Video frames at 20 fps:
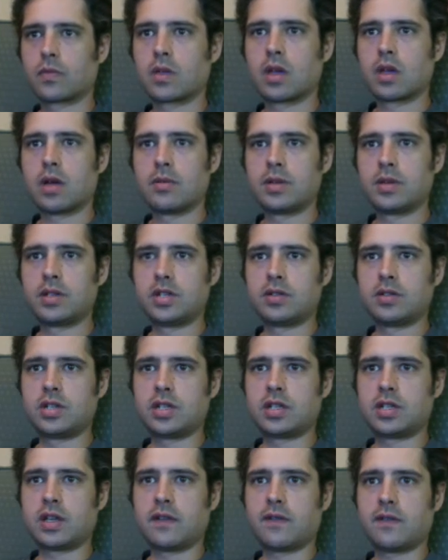I'm going to do
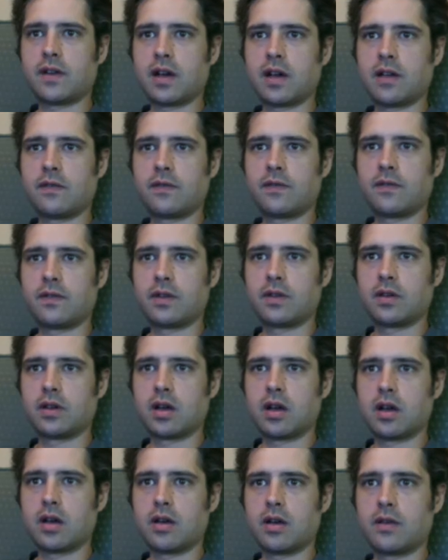GTA 5
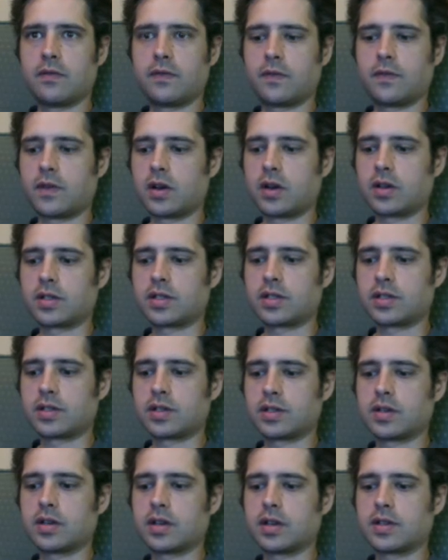verse
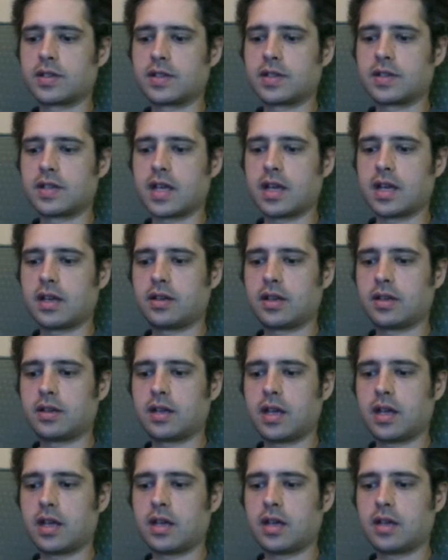San
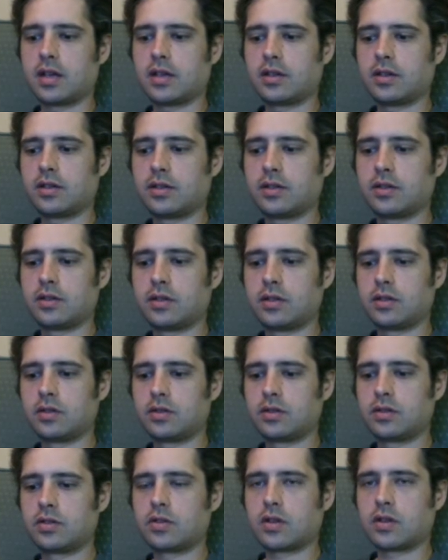
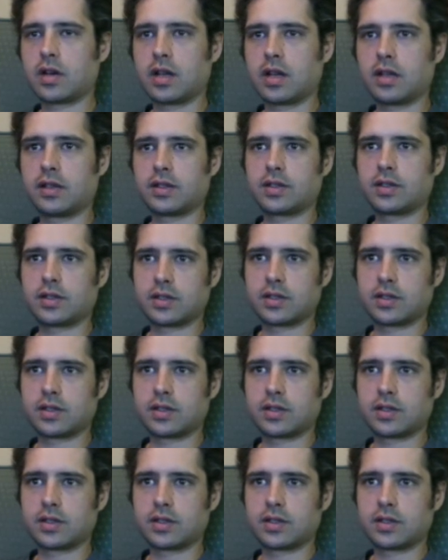Andreas